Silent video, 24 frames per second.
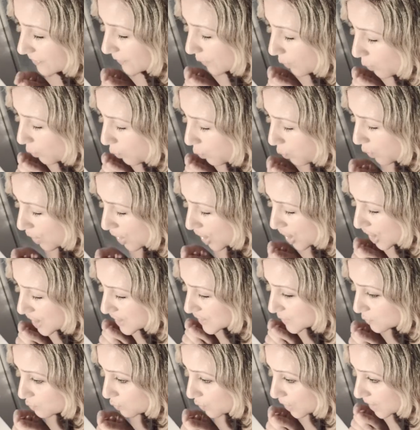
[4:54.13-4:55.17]
the
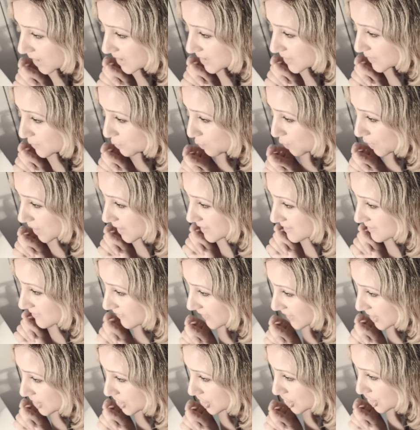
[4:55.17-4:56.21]
worst
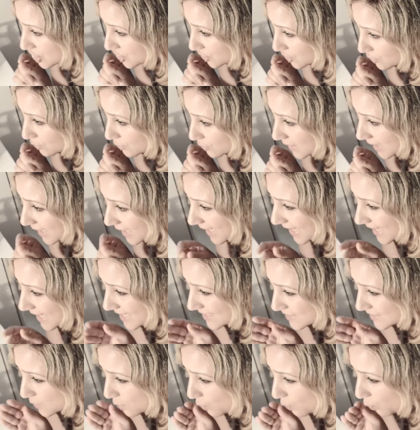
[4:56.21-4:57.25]
thing to do
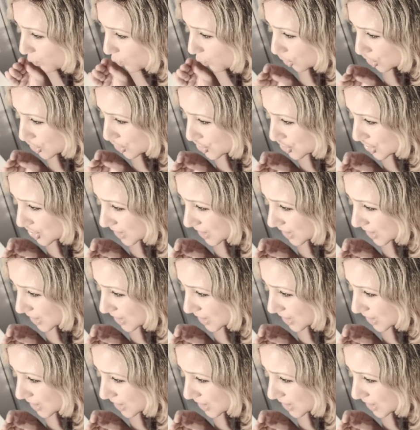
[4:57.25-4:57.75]
is wash